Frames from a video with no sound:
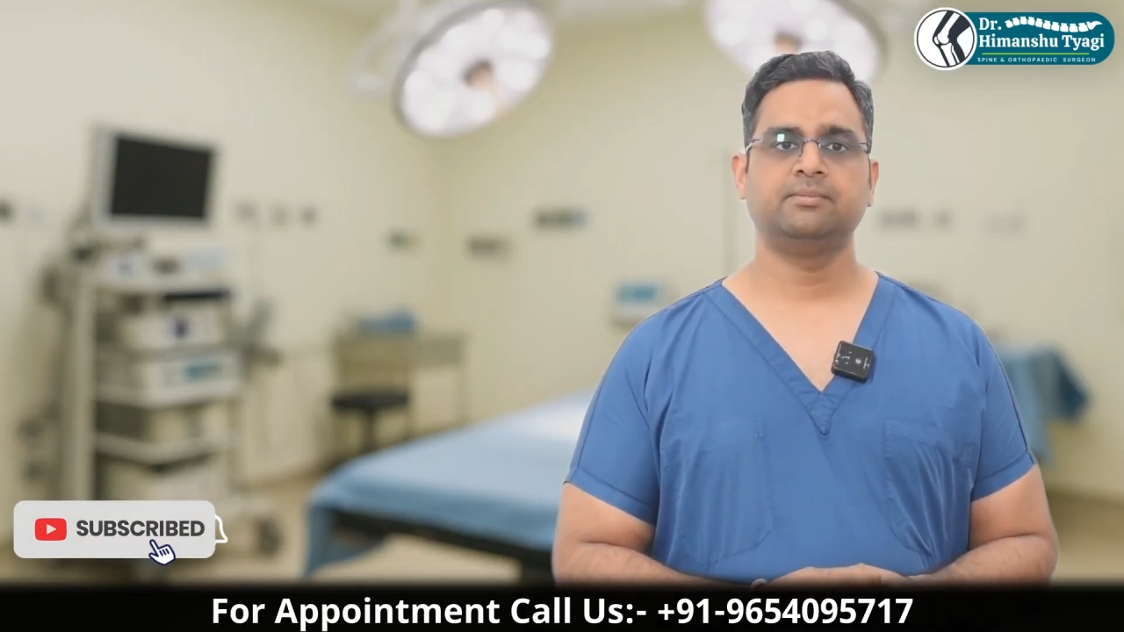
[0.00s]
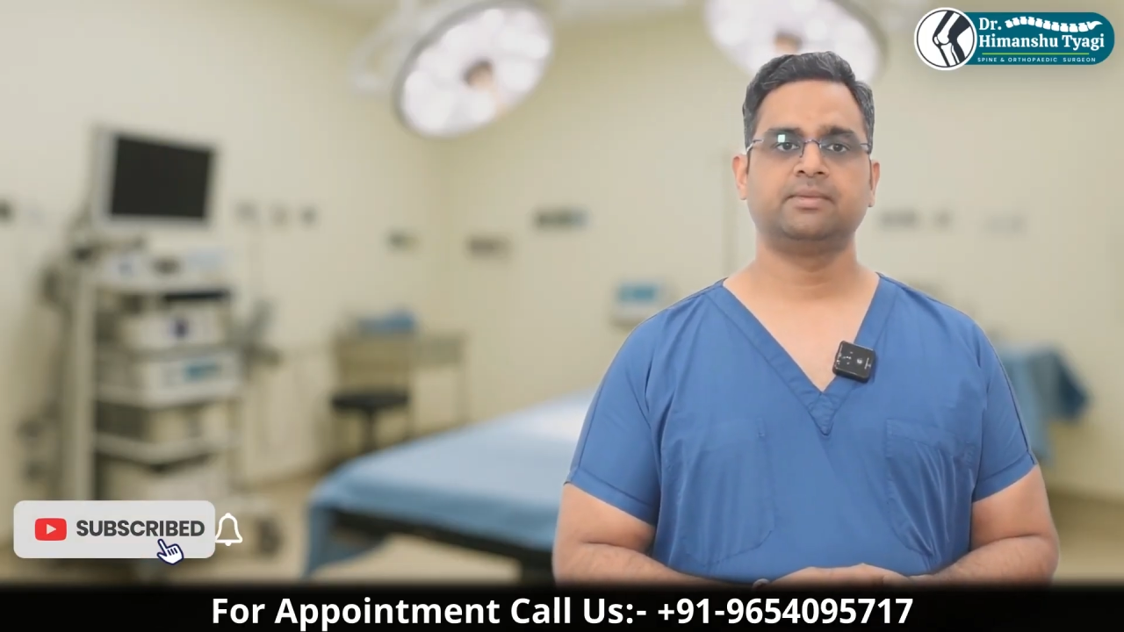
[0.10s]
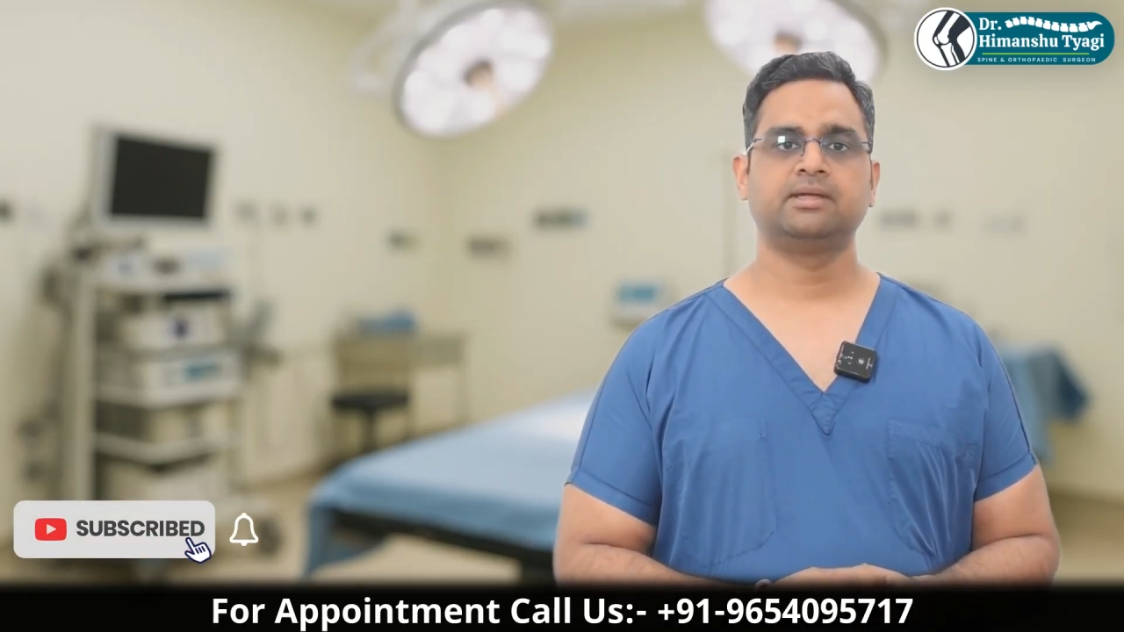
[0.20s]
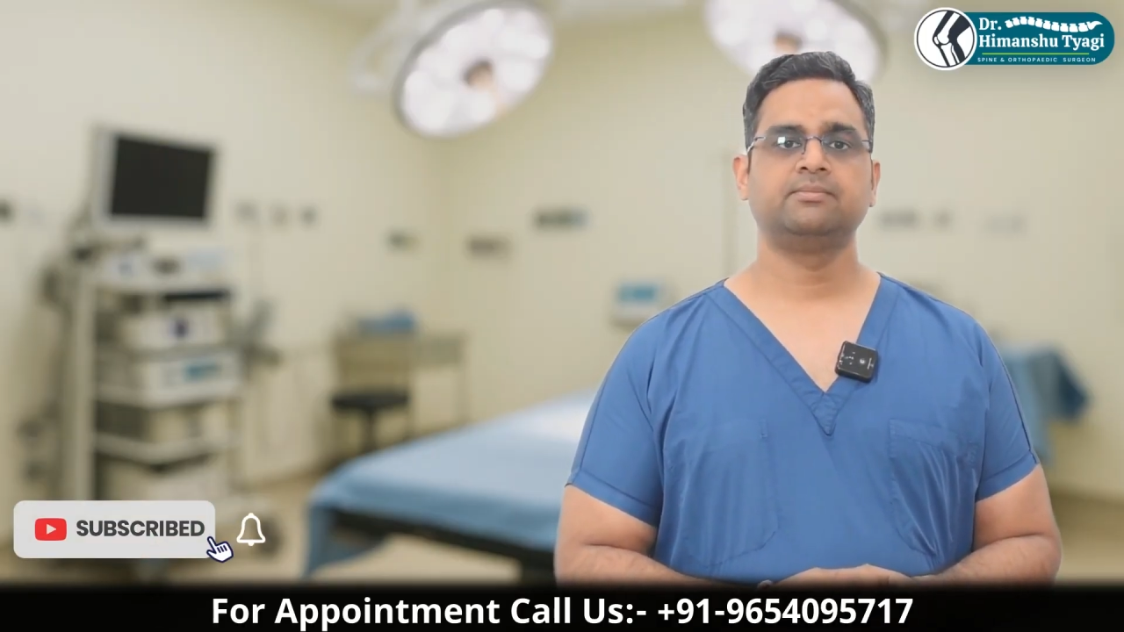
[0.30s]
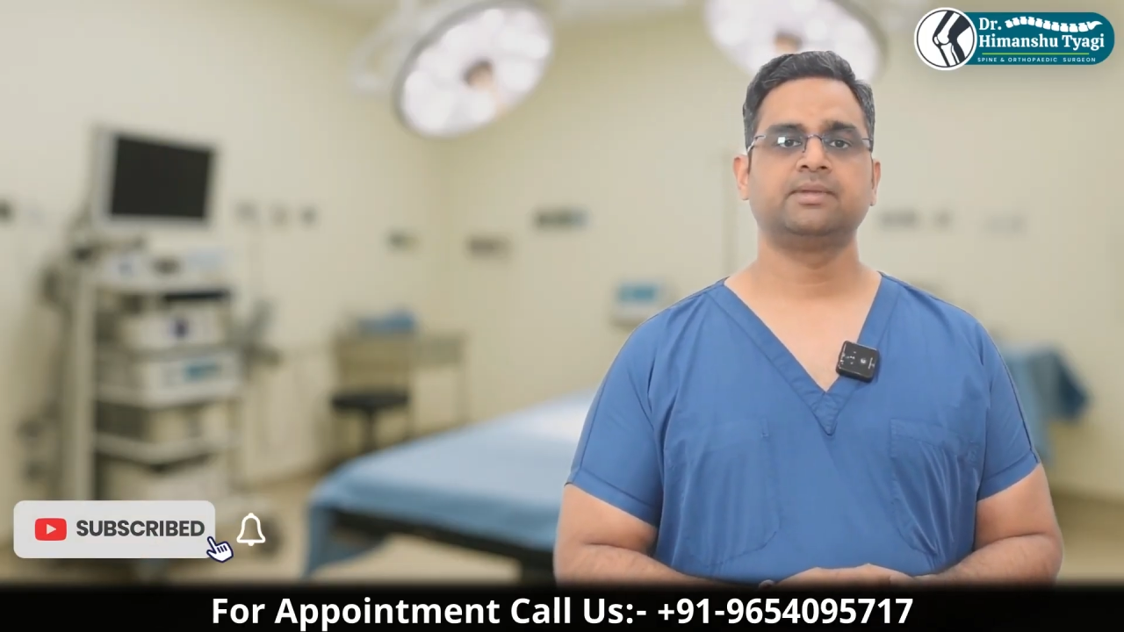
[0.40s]

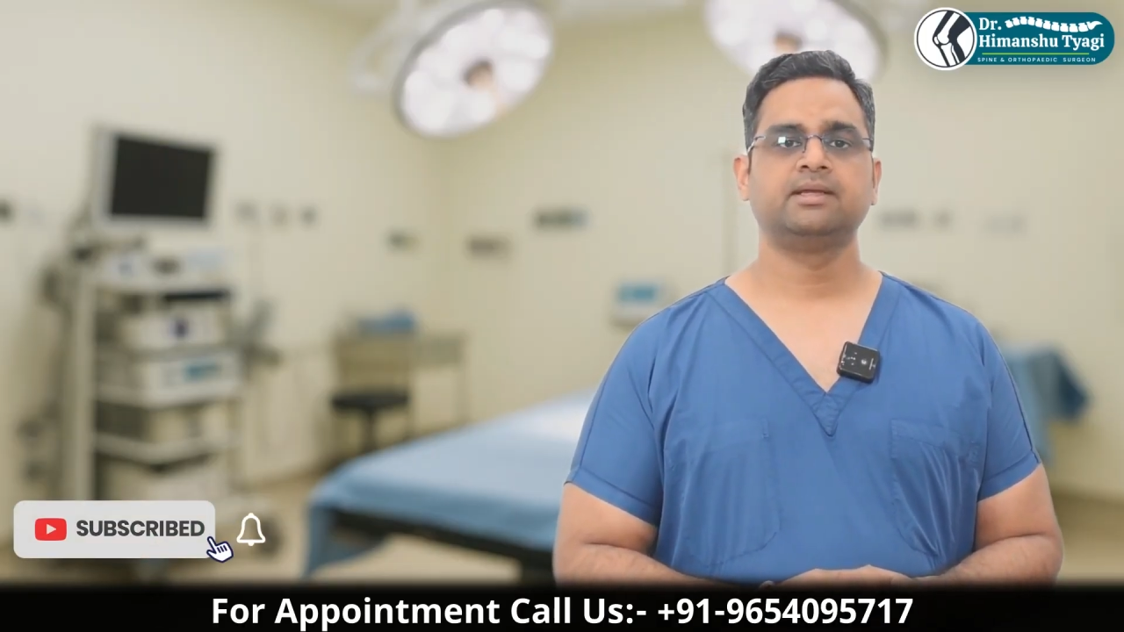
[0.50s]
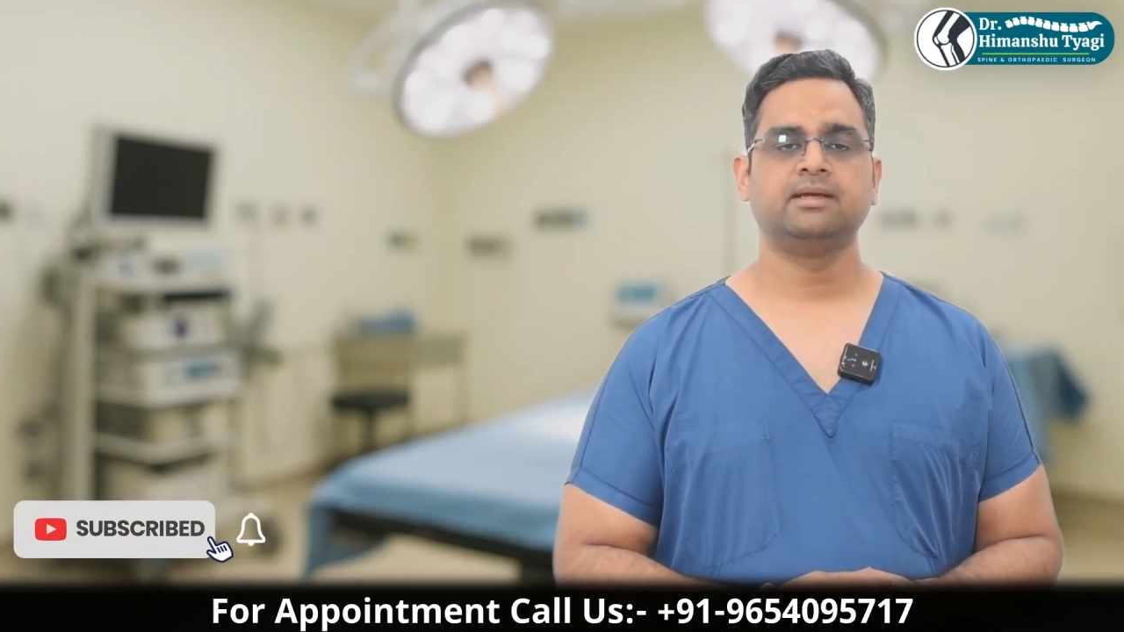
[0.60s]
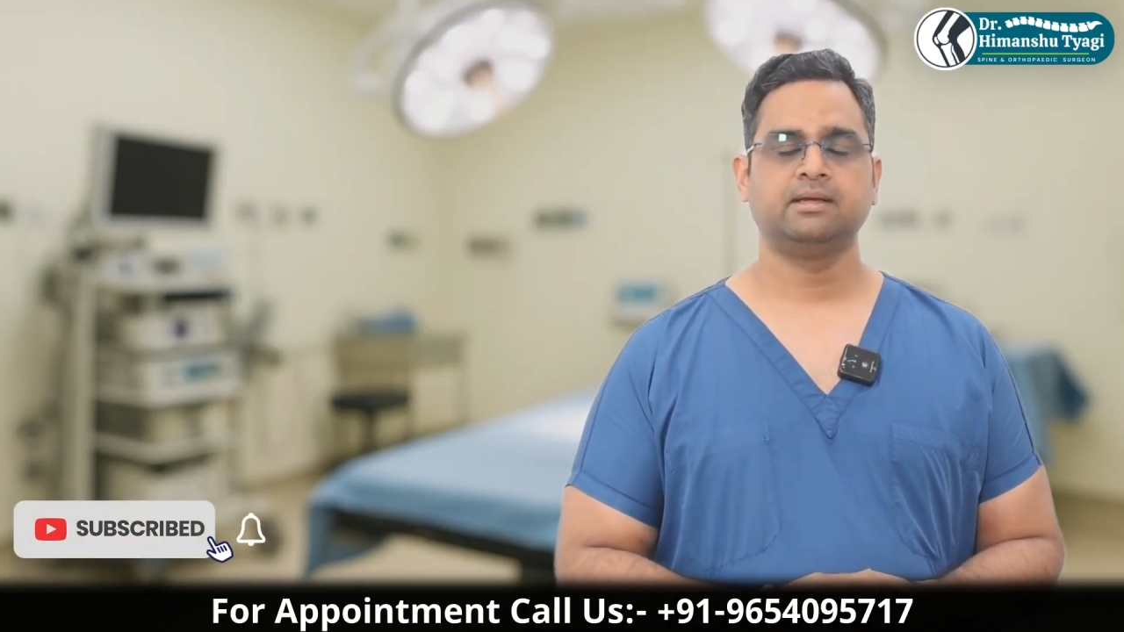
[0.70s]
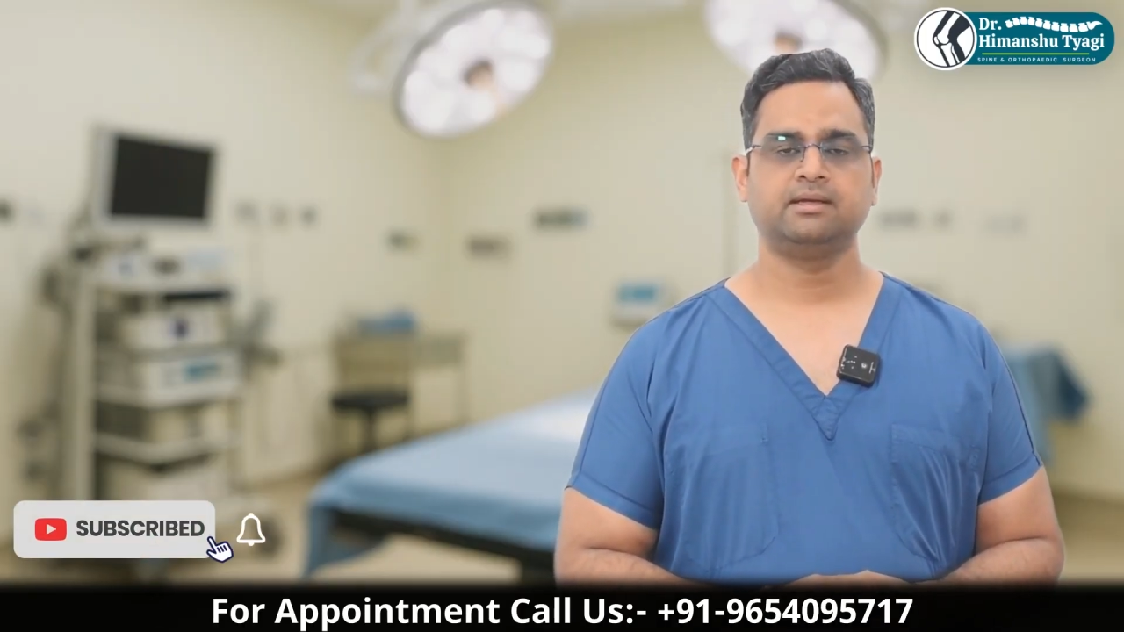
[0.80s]
but with